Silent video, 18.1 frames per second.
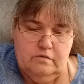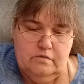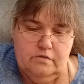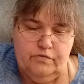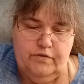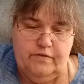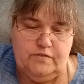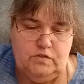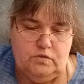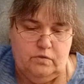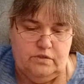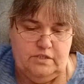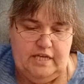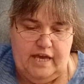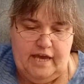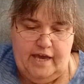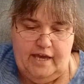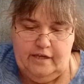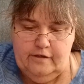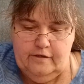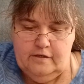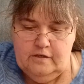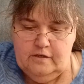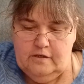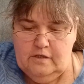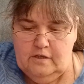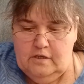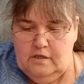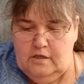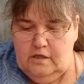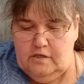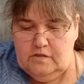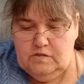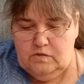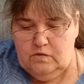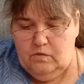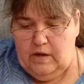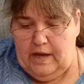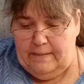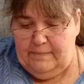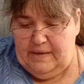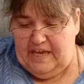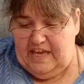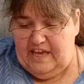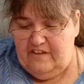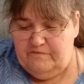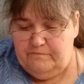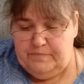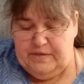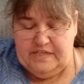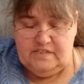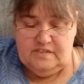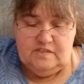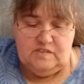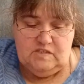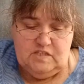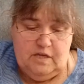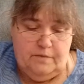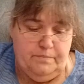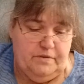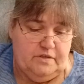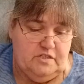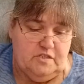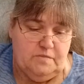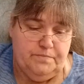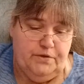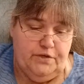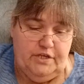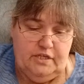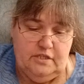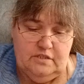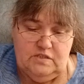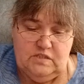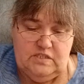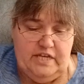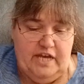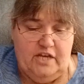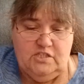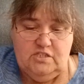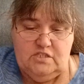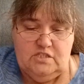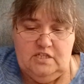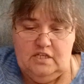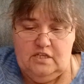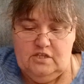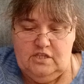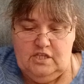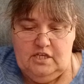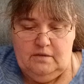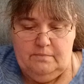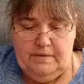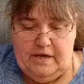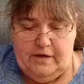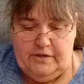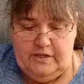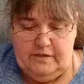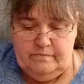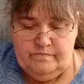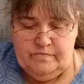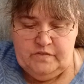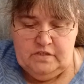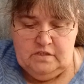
thrift store tag, so I may have picked this up and just put it in the stash and didn't think about it.